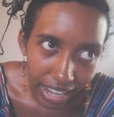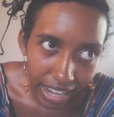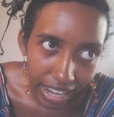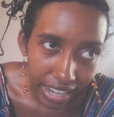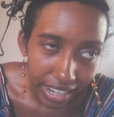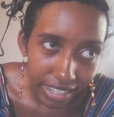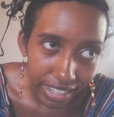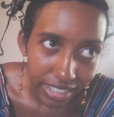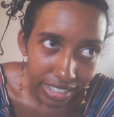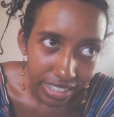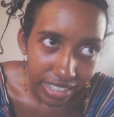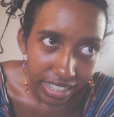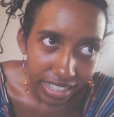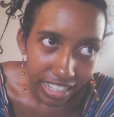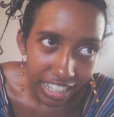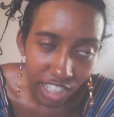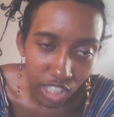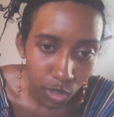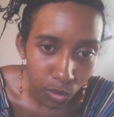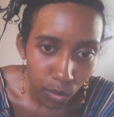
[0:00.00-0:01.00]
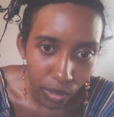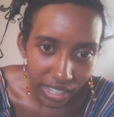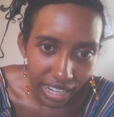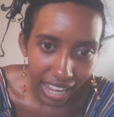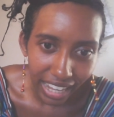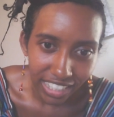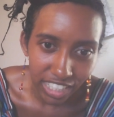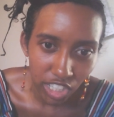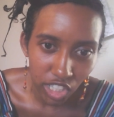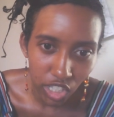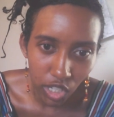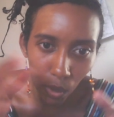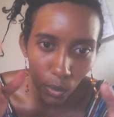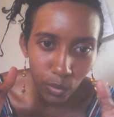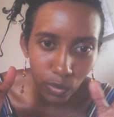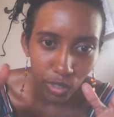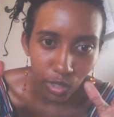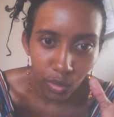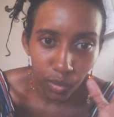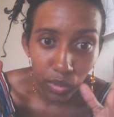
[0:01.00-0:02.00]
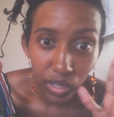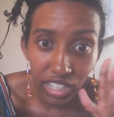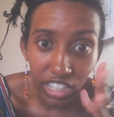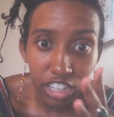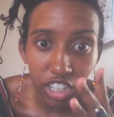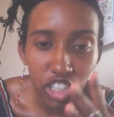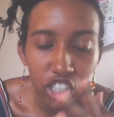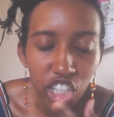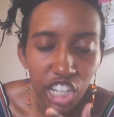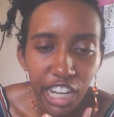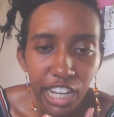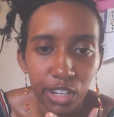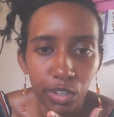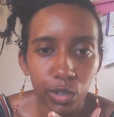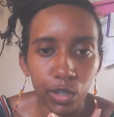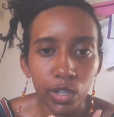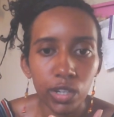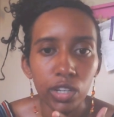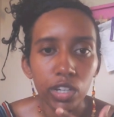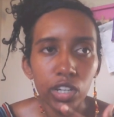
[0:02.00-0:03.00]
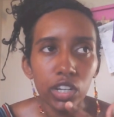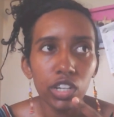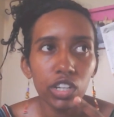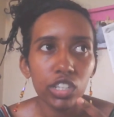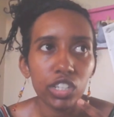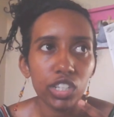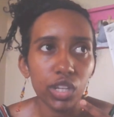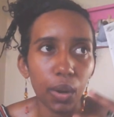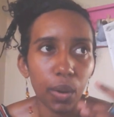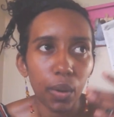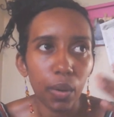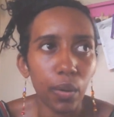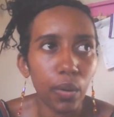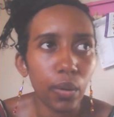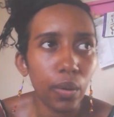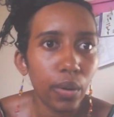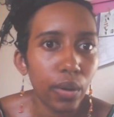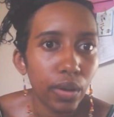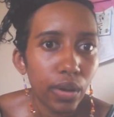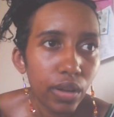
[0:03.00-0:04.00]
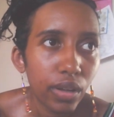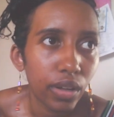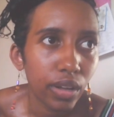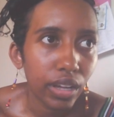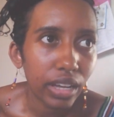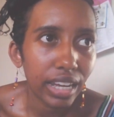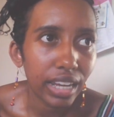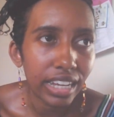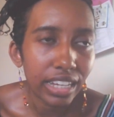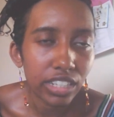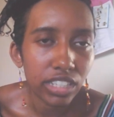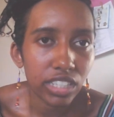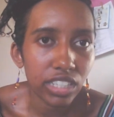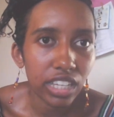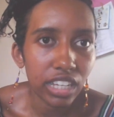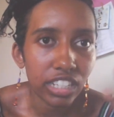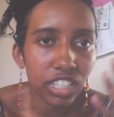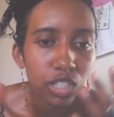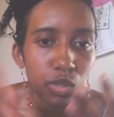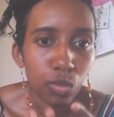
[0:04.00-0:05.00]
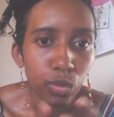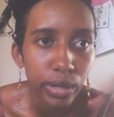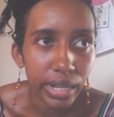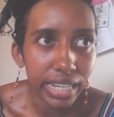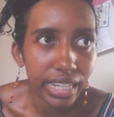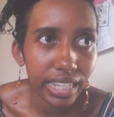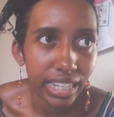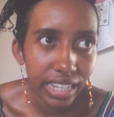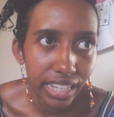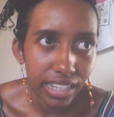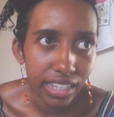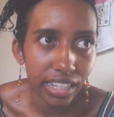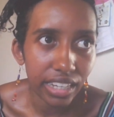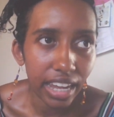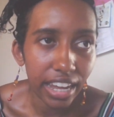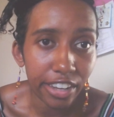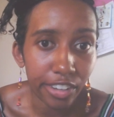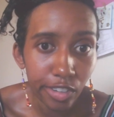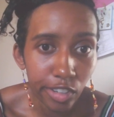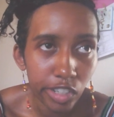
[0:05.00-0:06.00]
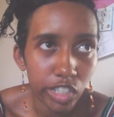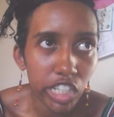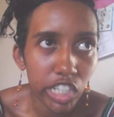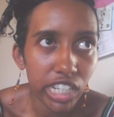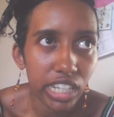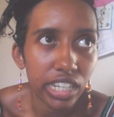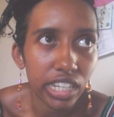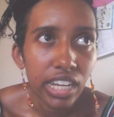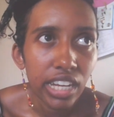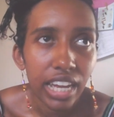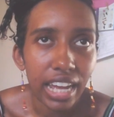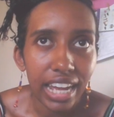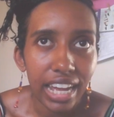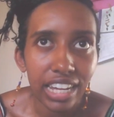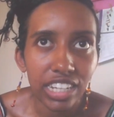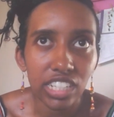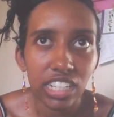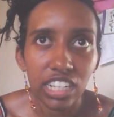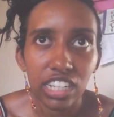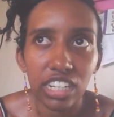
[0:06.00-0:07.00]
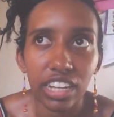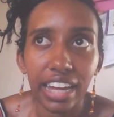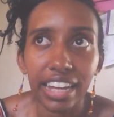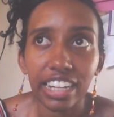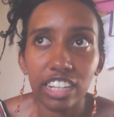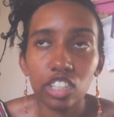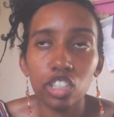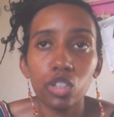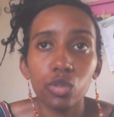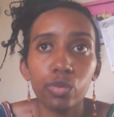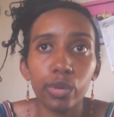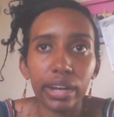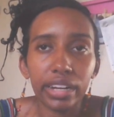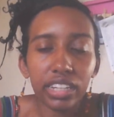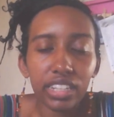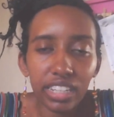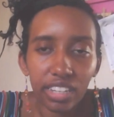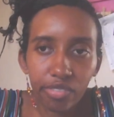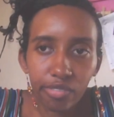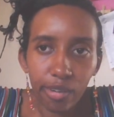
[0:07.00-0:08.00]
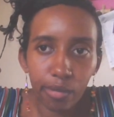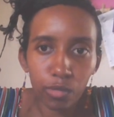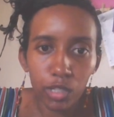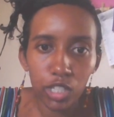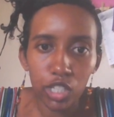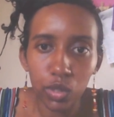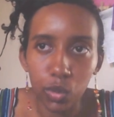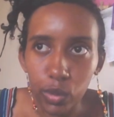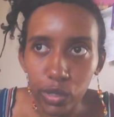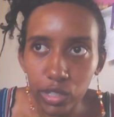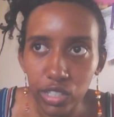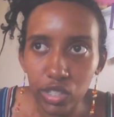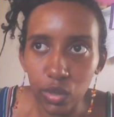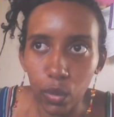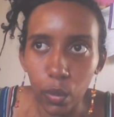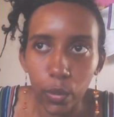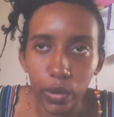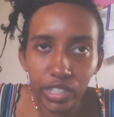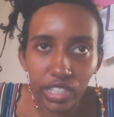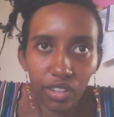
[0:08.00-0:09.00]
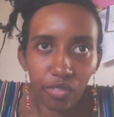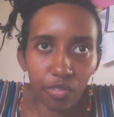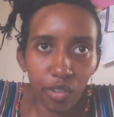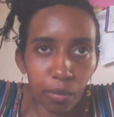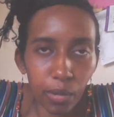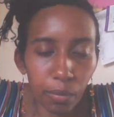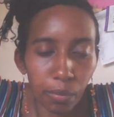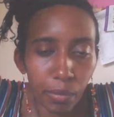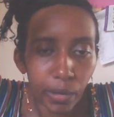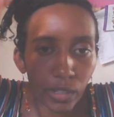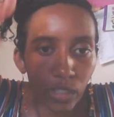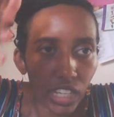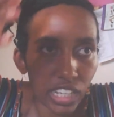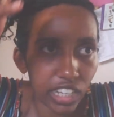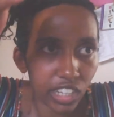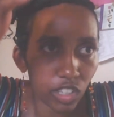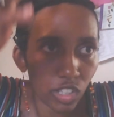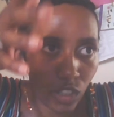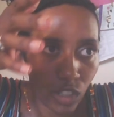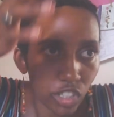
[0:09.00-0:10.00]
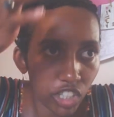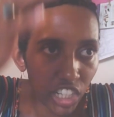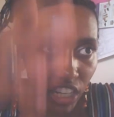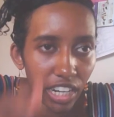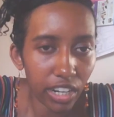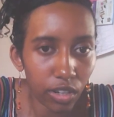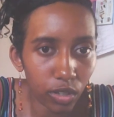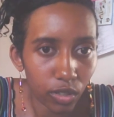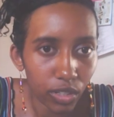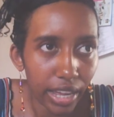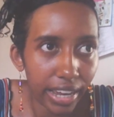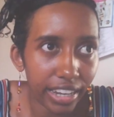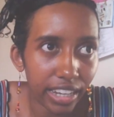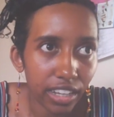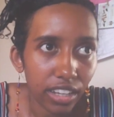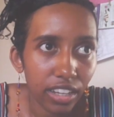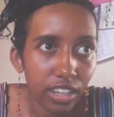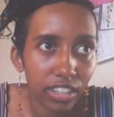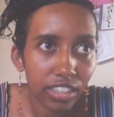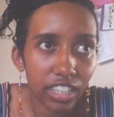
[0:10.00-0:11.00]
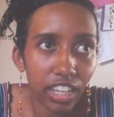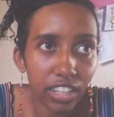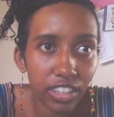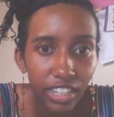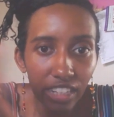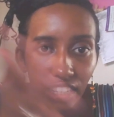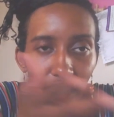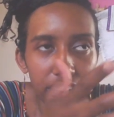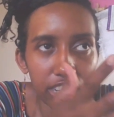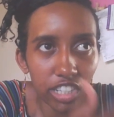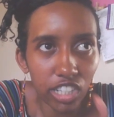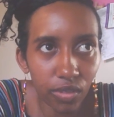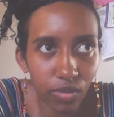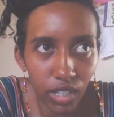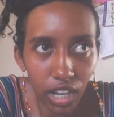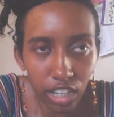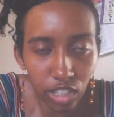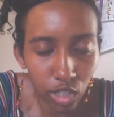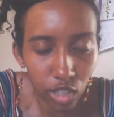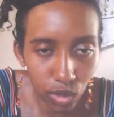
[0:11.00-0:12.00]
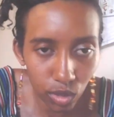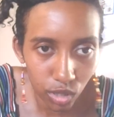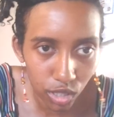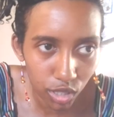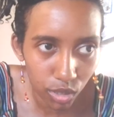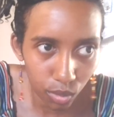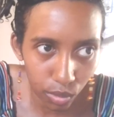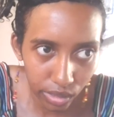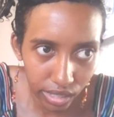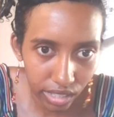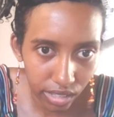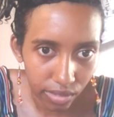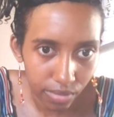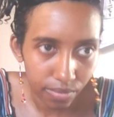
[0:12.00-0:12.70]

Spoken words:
And each one has its own unique channel. So is this Reiki energy, is it like directly from source, or is it from a particular channel, like the lineage of Dr. Usui?